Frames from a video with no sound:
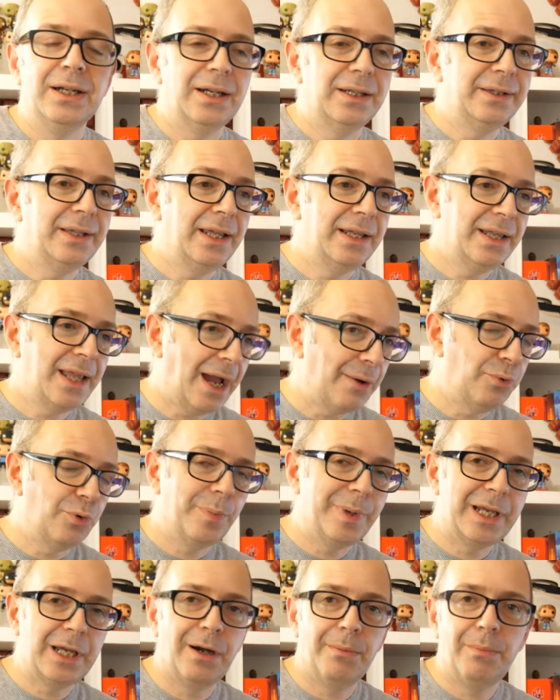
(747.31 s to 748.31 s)
and then that will
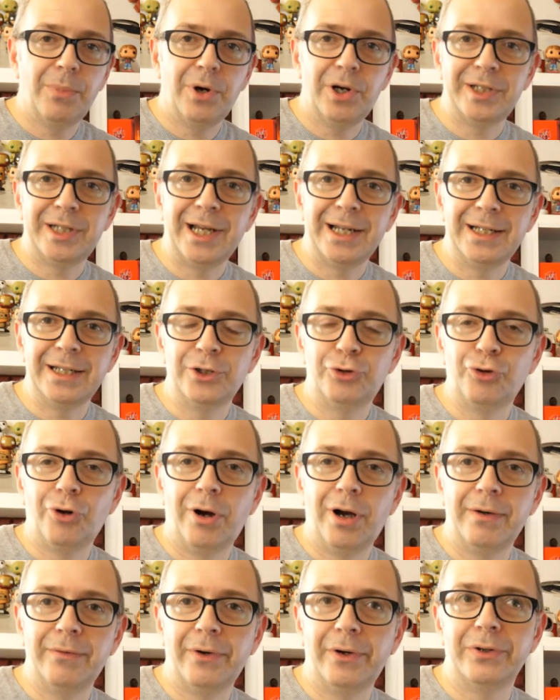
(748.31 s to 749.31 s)
become my daily
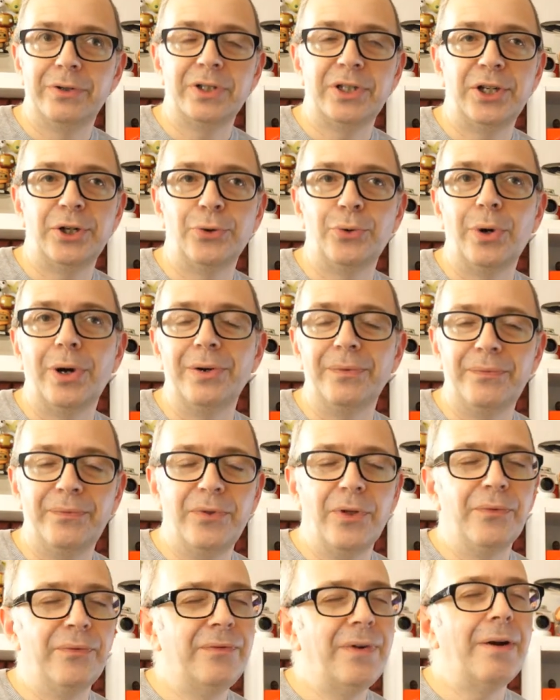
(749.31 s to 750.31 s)
driver until, at
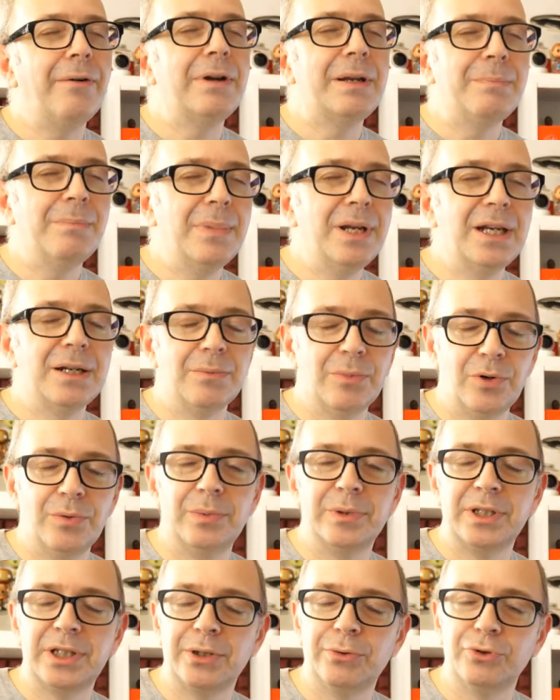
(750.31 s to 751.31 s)
the very
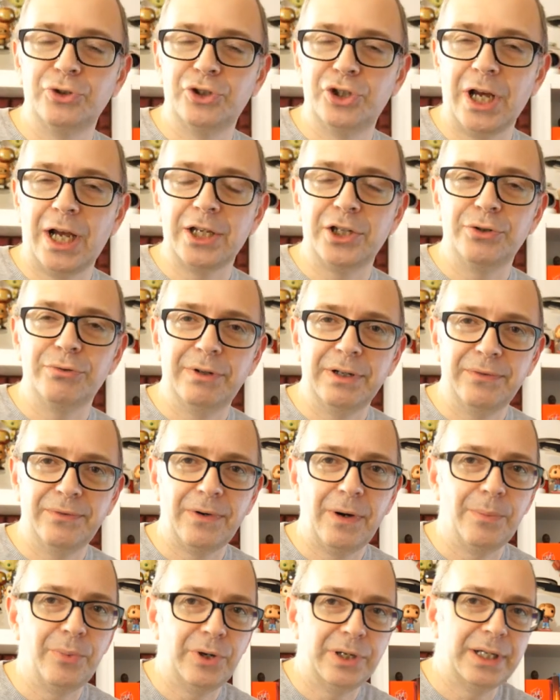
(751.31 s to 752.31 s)
minimum, until January,
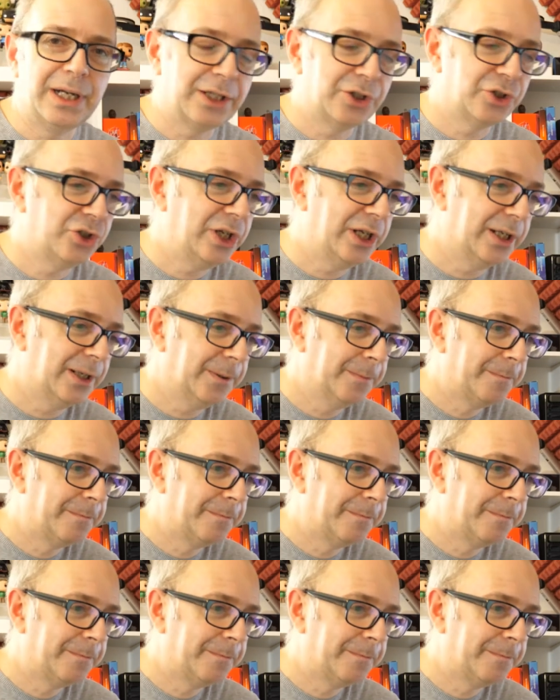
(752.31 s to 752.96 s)
February next year.